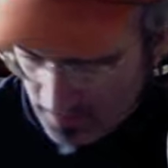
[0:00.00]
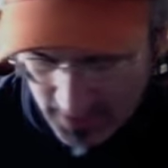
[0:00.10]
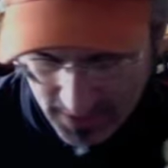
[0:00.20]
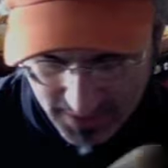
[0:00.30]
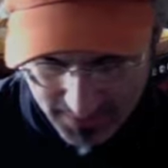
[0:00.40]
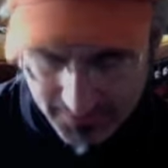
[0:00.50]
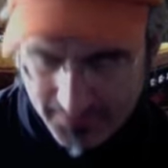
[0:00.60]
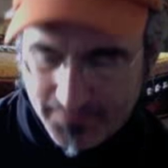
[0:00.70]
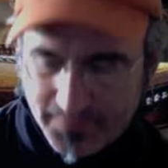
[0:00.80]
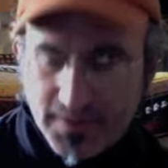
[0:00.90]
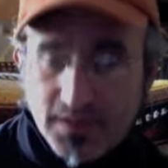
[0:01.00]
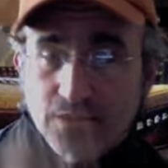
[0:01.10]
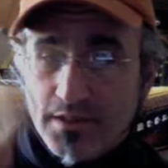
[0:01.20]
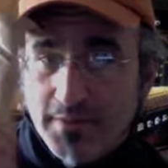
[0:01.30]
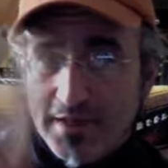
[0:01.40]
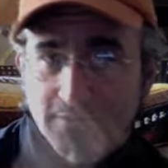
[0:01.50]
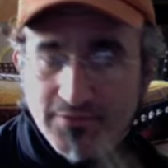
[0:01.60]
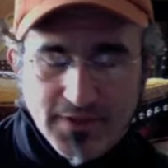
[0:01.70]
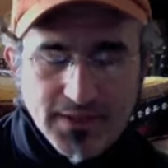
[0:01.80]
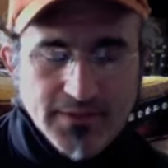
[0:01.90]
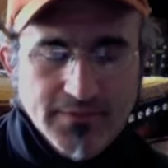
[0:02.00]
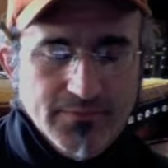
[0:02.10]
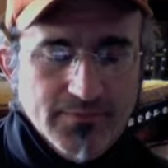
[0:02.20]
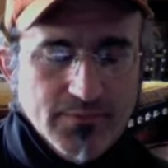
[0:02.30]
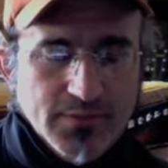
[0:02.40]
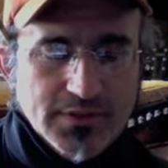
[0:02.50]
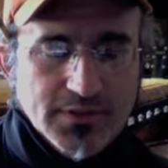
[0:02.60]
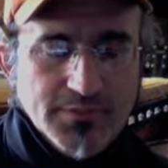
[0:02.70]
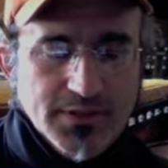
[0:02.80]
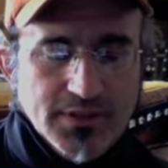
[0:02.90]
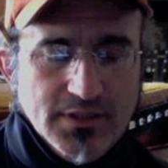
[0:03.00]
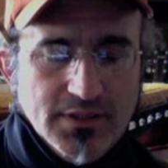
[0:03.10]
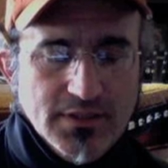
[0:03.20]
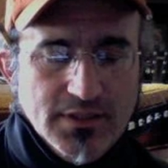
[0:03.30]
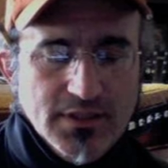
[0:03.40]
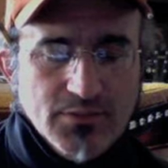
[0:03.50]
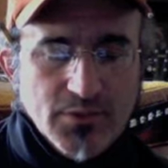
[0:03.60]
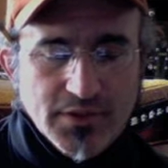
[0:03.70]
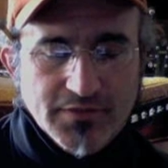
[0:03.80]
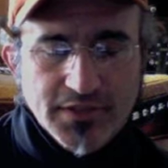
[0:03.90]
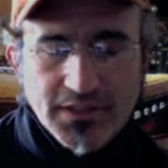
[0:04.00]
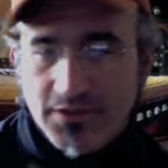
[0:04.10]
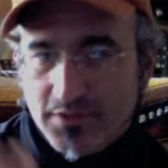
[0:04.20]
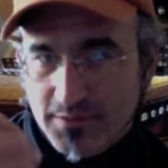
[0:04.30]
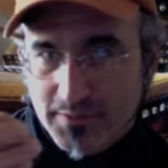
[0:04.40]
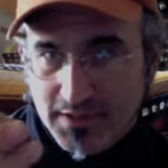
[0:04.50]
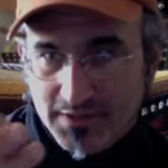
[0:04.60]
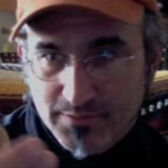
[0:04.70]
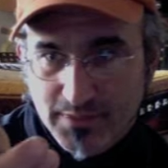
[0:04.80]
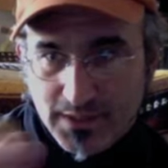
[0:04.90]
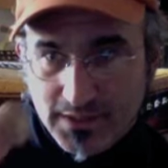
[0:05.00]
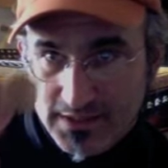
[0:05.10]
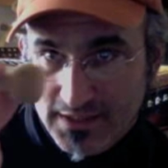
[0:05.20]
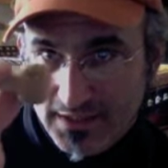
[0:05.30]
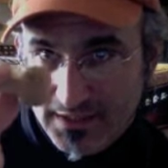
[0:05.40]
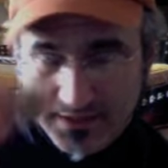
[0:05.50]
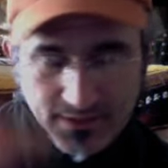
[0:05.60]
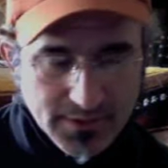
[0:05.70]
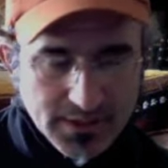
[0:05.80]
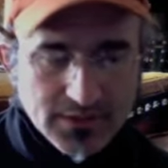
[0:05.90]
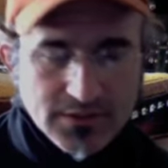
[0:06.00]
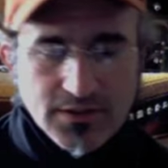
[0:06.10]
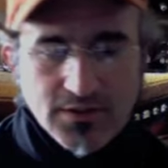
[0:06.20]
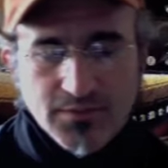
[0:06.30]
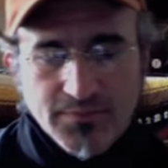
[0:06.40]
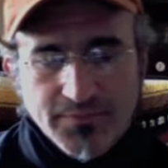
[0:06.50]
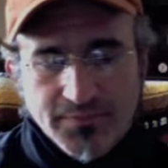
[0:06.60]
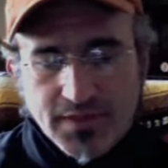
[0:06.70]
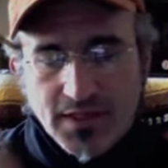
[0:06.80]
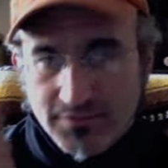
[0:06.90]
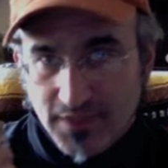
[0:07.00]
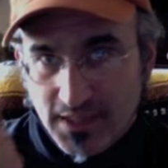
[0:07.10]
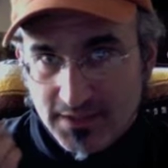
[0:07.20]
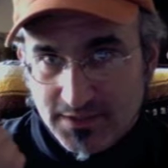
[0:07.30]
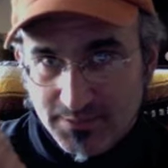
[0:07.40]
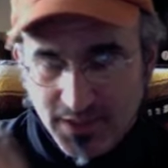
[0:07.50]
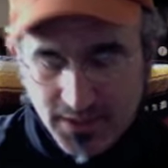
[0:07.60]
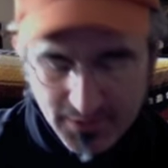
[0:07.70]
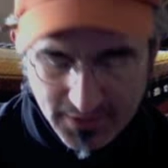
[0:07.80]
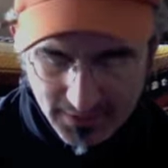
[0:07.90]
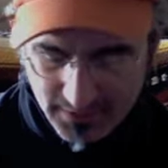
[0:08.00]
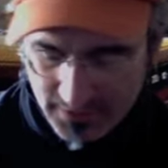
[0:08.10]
It'll come out fine once I'm done. It won't even nearly be this big on the end anyway. So you have lots to play with.